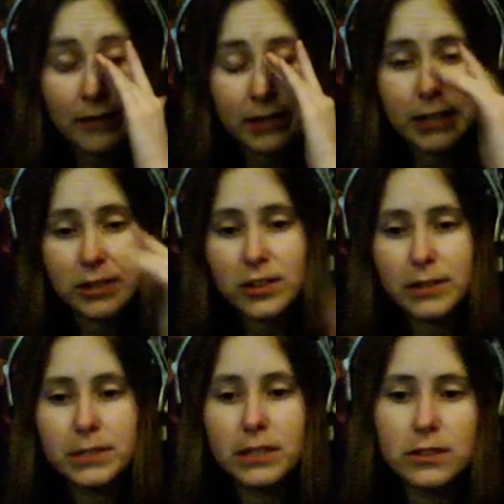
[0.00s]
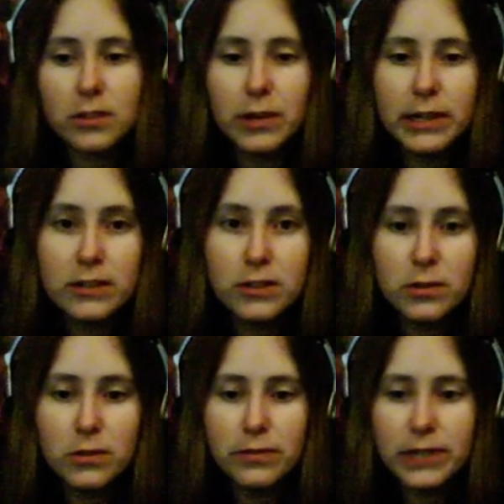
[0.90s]
in the description is going
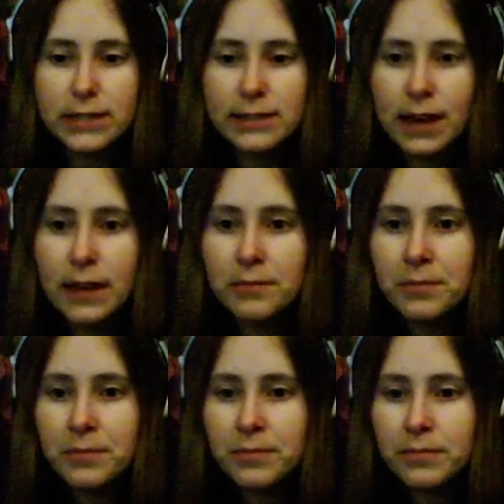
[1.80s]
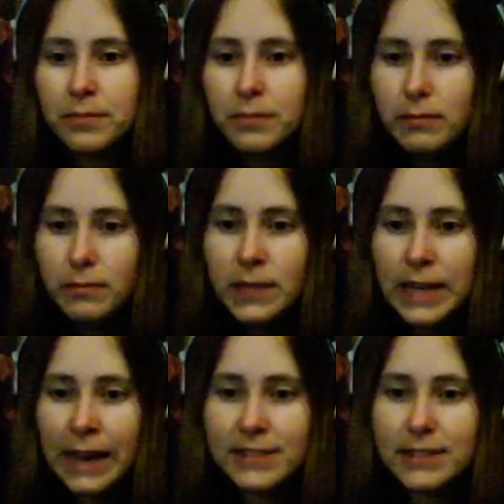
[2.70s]
to fix that.
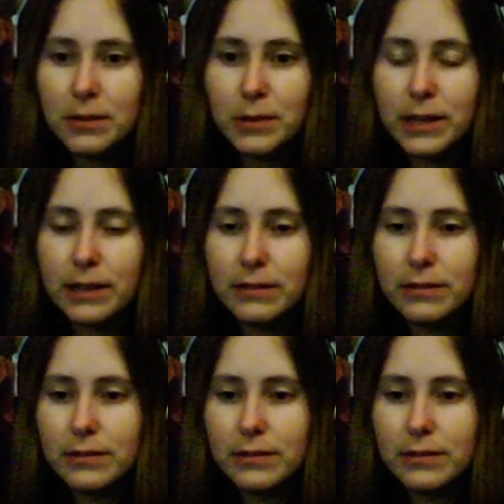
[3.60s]
Yeah, see, we can,